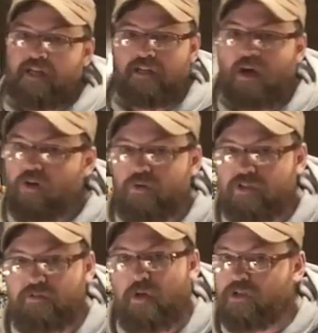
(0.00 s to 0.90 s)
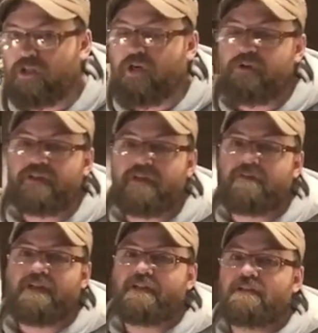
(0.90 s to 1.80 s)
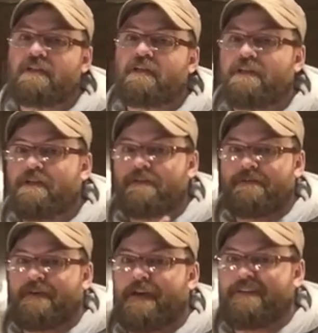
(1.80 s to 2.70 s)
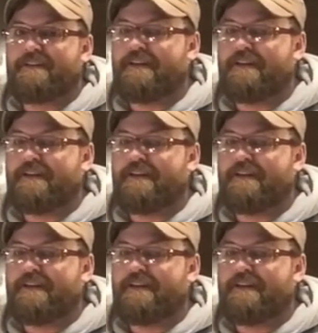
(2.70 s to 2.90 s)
to go to a small show or something this year. Great.